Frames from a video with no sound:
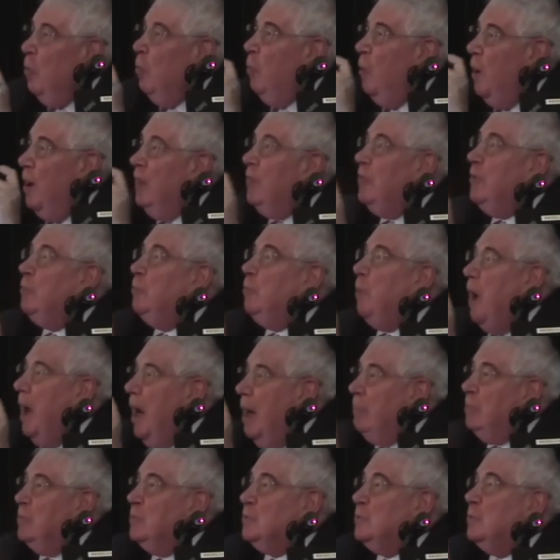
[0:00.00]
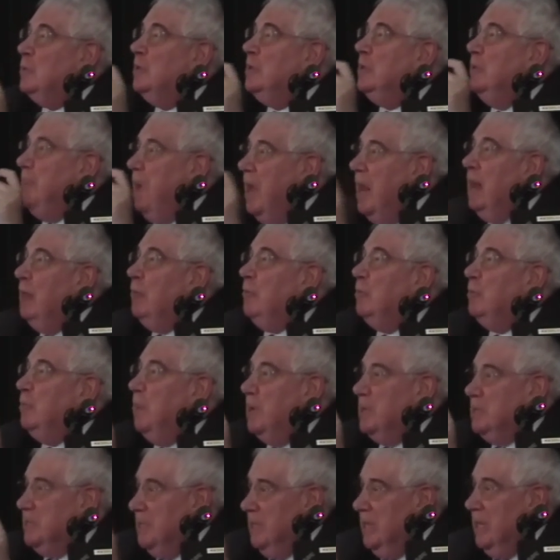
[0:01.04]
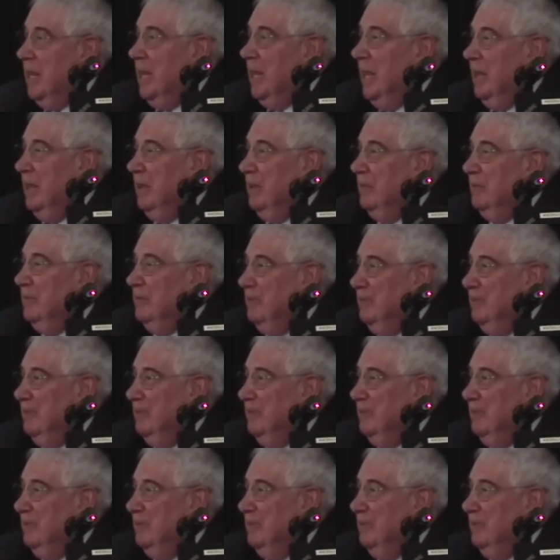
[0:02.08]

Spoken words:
One of the problems with debating with Pasolini